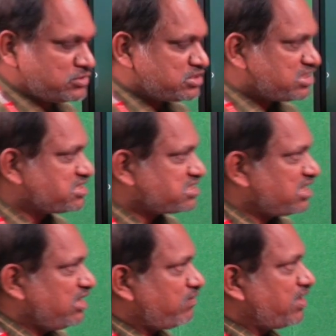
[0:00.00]

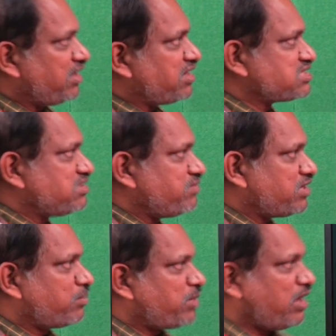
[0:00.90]
Century, when it is
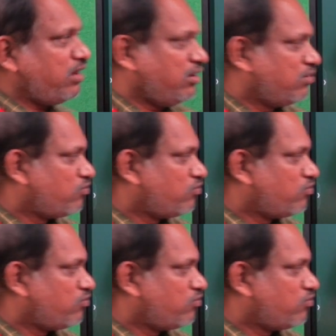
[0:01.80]
divided by